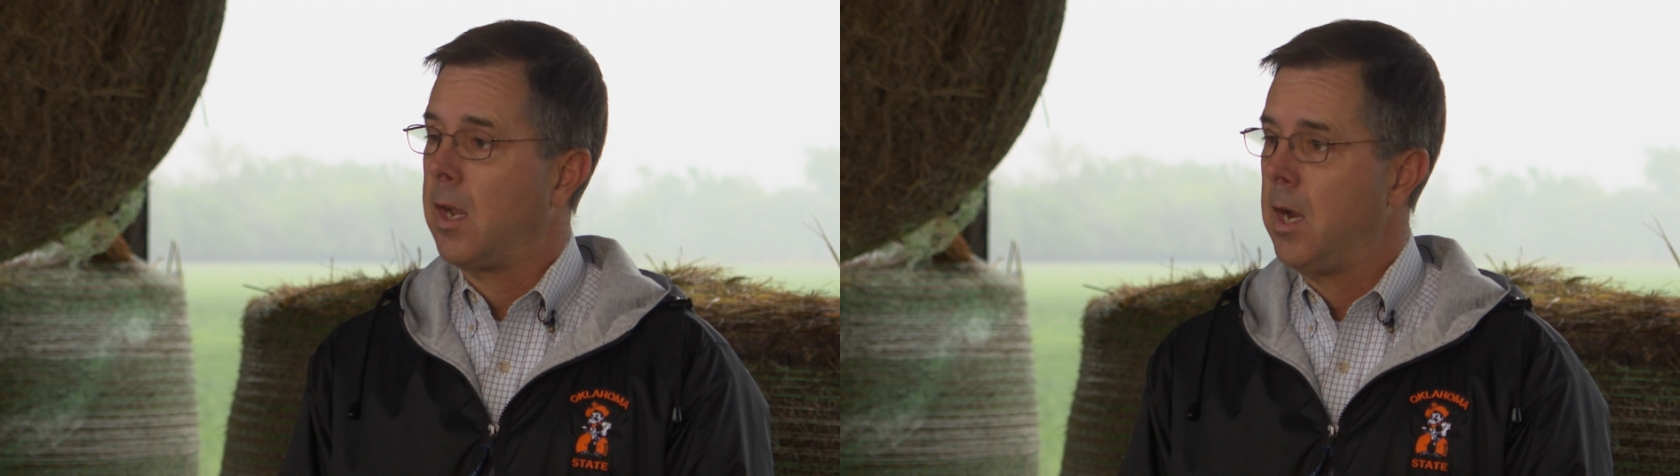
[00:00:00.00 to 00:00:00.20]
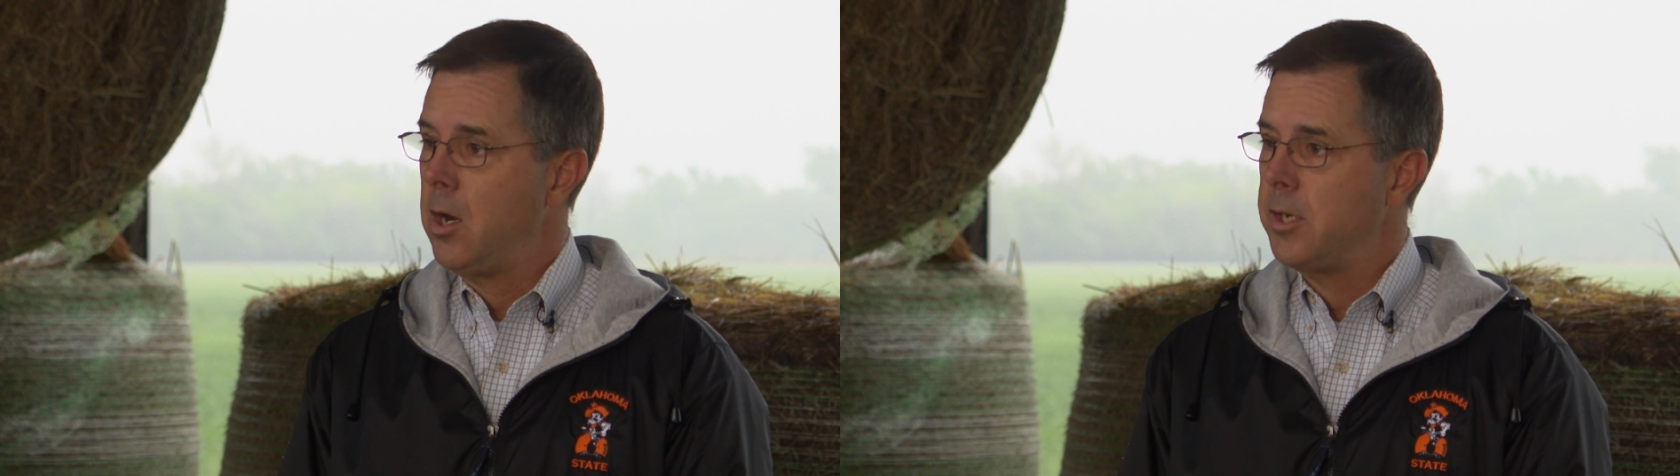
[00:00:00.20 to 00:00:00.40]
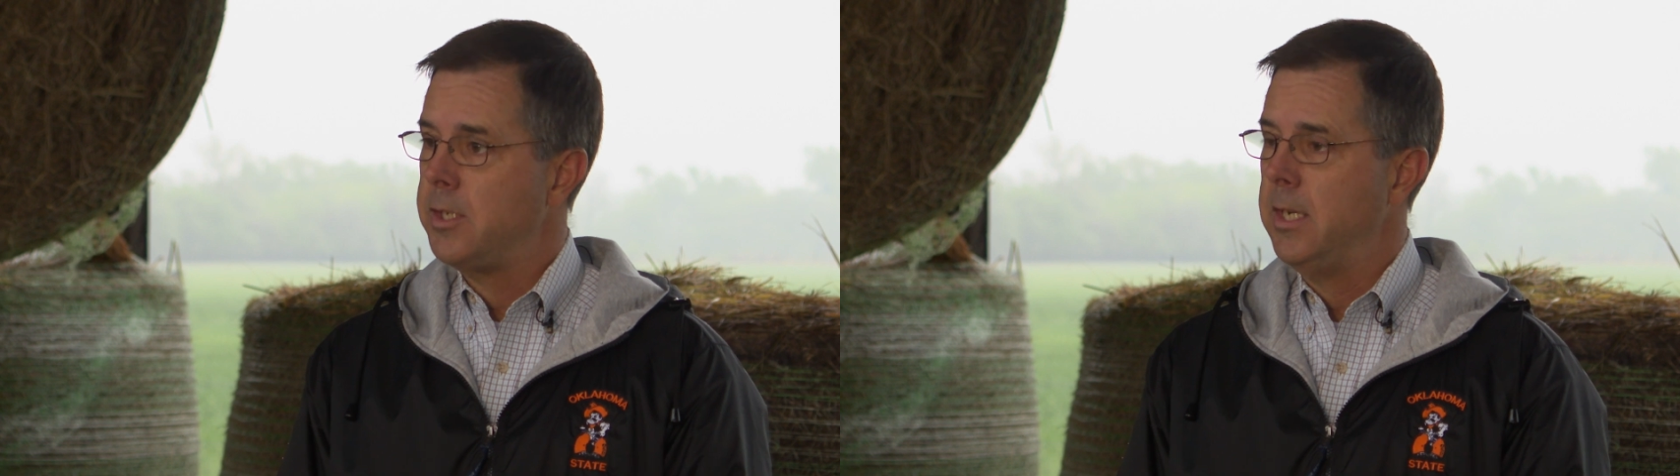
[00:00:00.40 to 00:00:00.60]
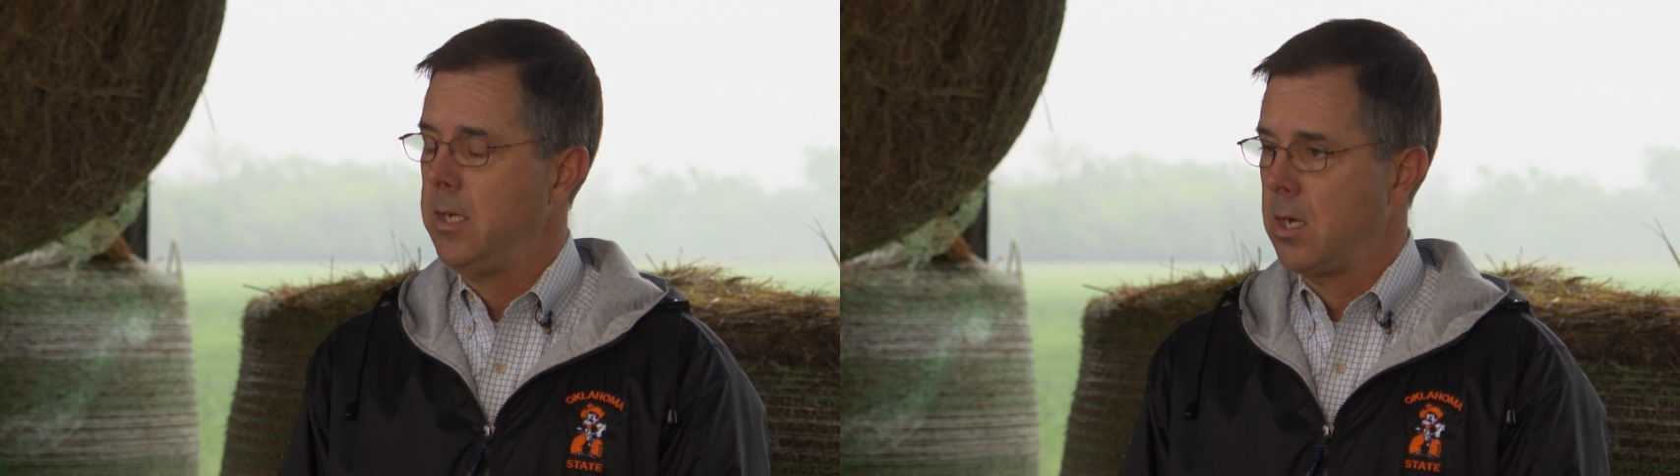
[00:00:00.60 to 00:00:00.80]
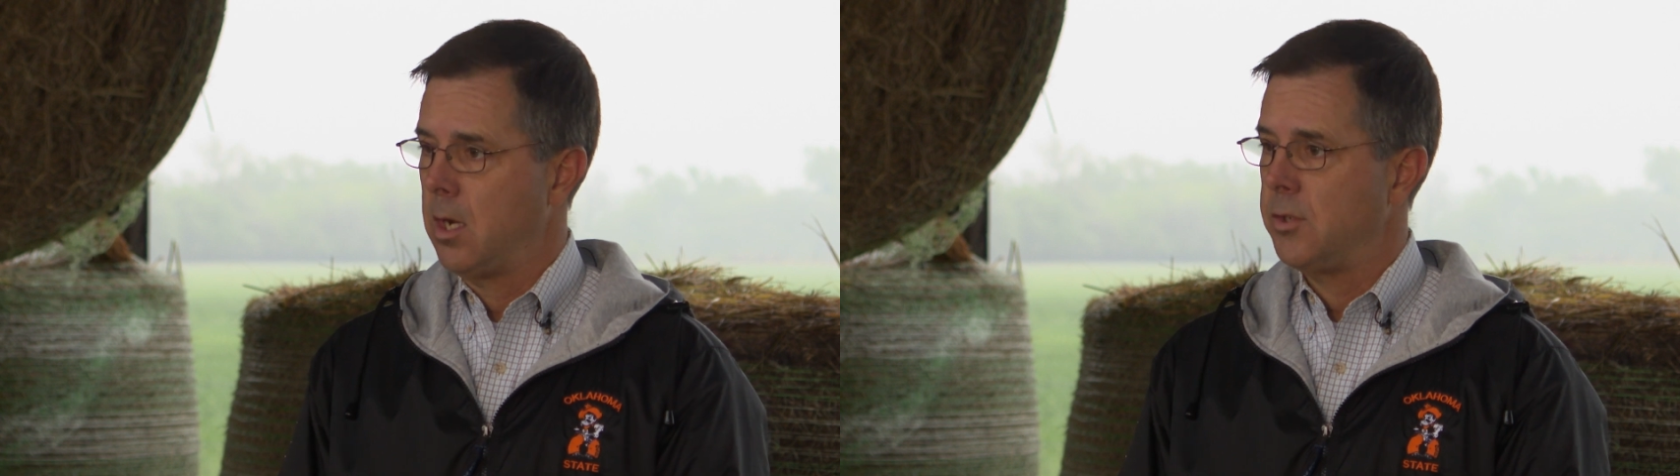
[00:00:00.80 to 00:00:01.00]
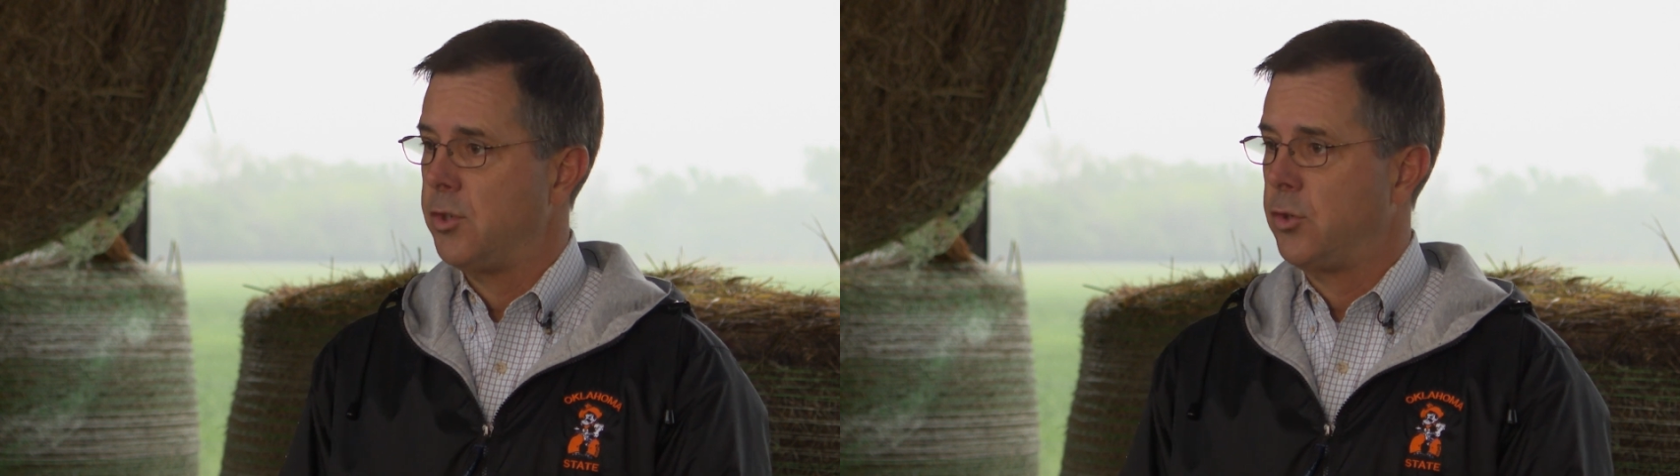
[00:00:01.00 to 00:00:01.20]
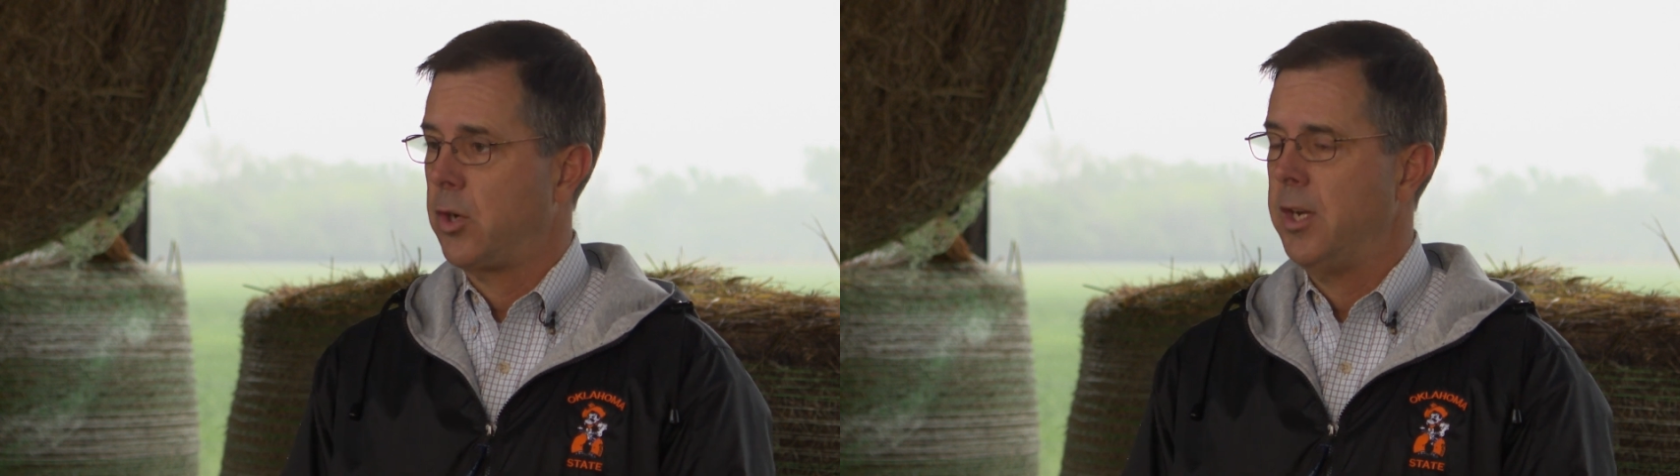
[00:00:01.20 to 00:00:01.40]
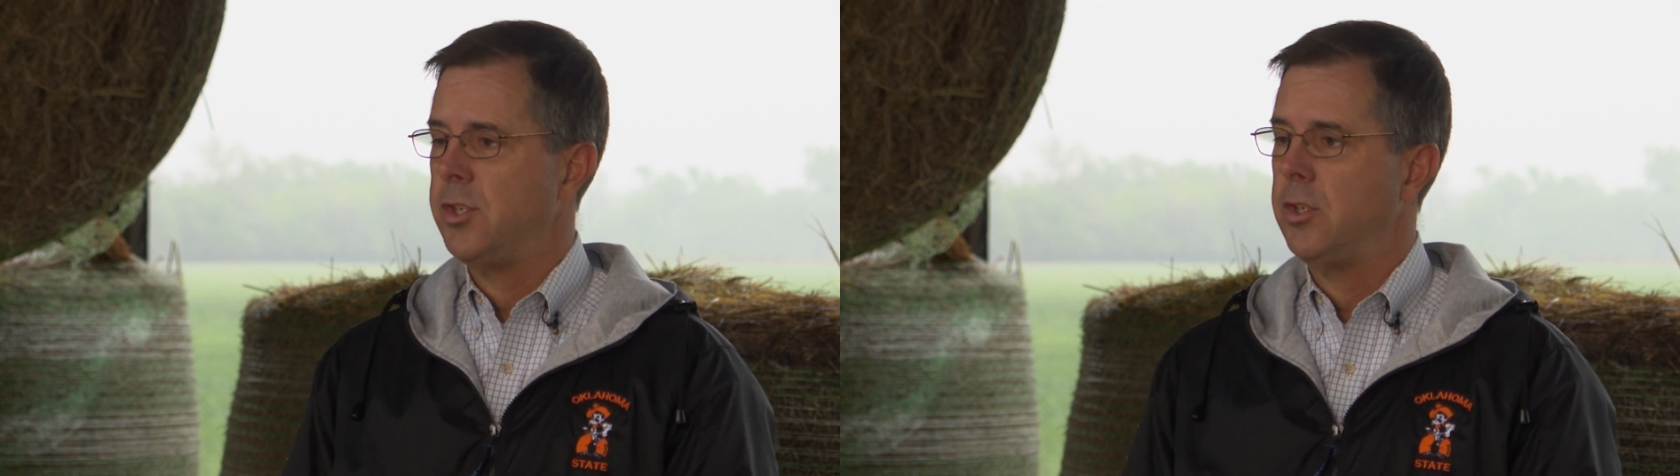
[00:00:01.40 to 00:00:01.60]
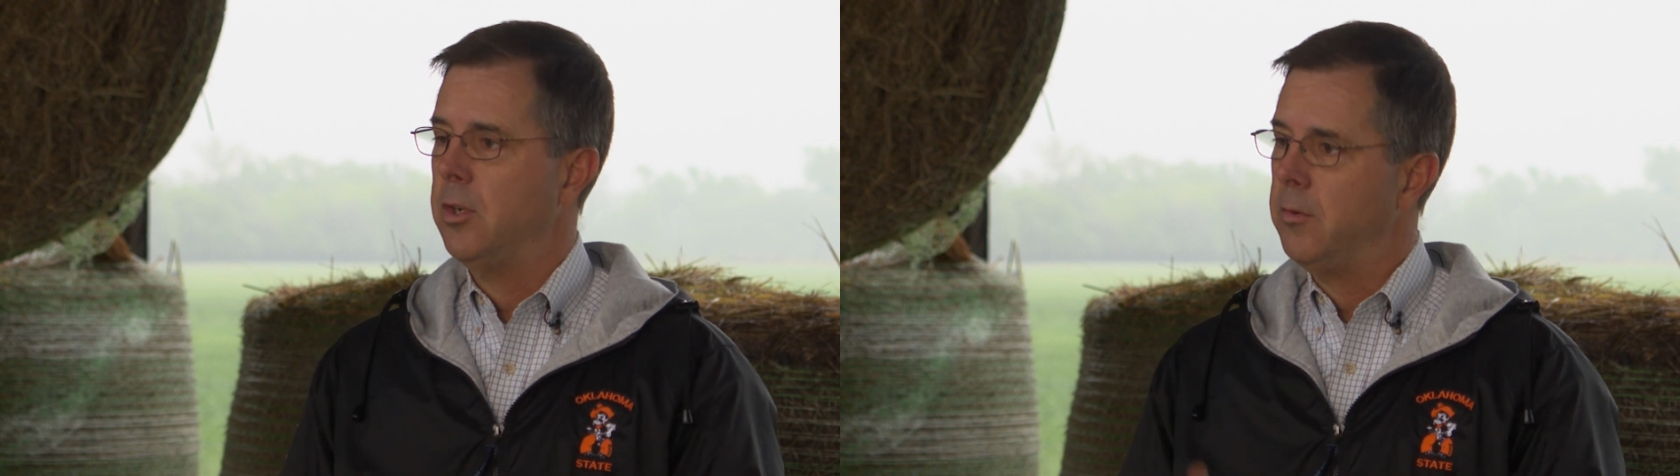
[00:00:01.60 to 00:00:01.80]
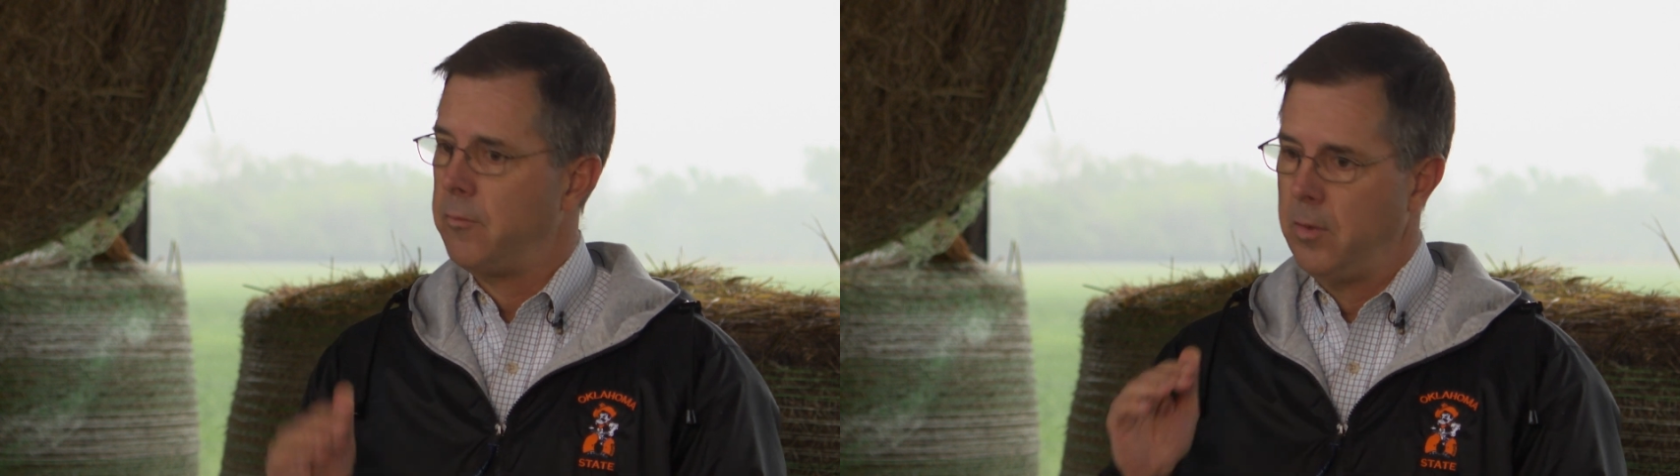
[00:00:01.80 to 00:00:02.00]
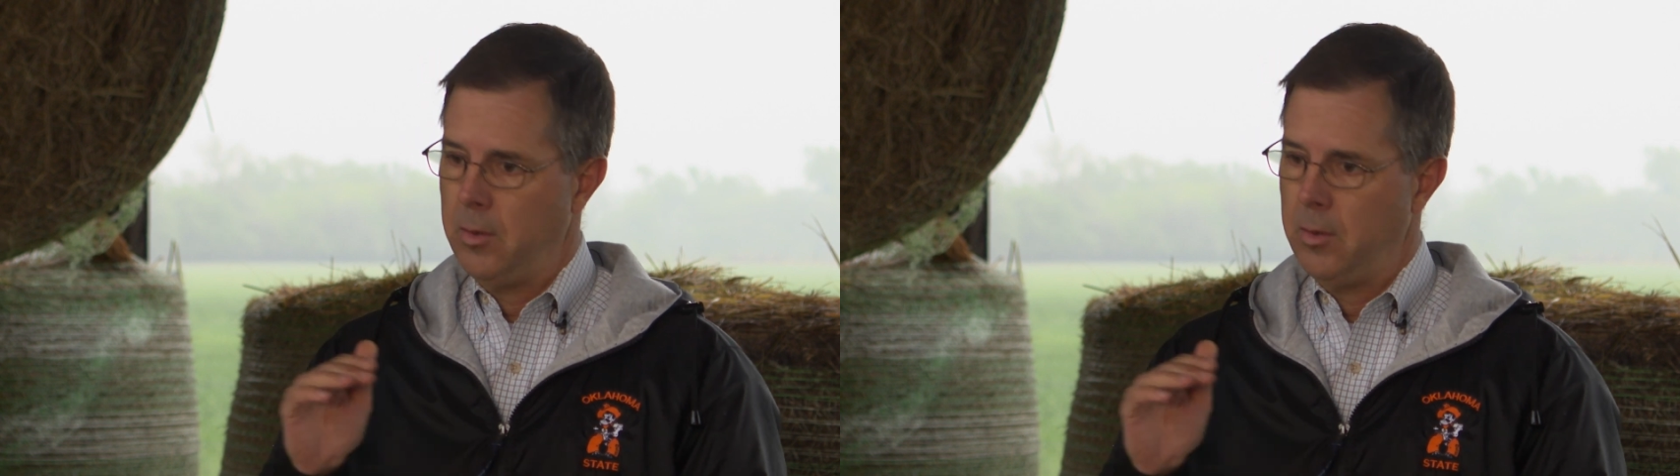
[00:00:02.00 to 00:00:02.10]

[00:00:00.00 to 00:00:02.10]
carotene concentration